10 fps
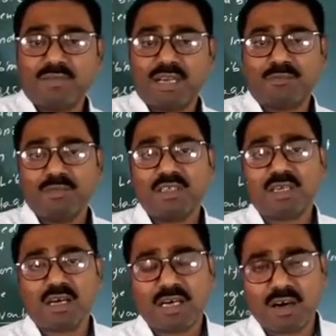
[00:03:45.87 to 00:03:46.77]
That means
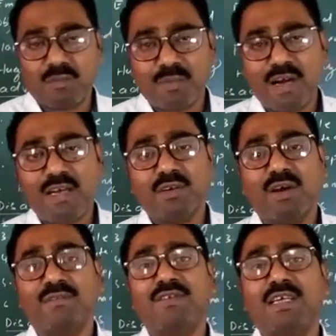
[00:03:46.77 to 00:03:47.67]
a command you
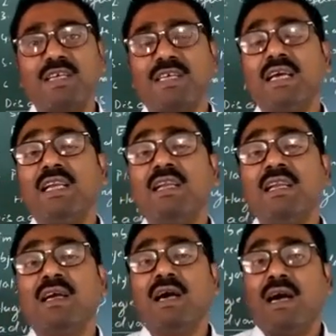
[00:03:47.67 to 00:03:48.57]
have
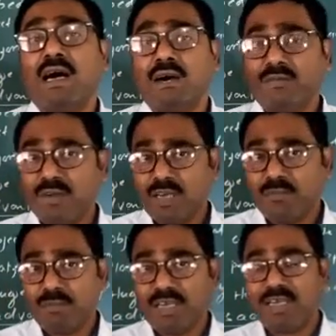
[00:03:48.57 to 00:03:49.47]
written will
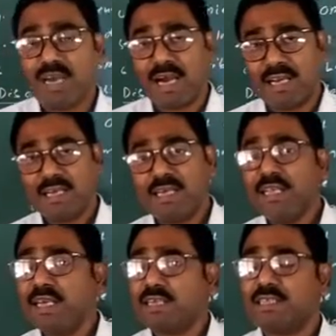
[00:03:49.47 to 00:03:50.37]
be
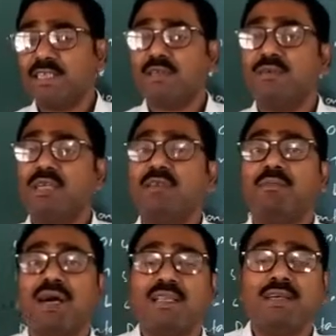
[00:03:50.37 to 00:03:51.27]
directly executed
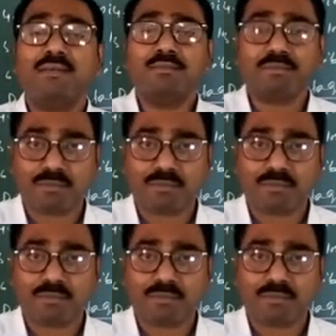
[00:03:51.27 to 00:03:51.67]
by the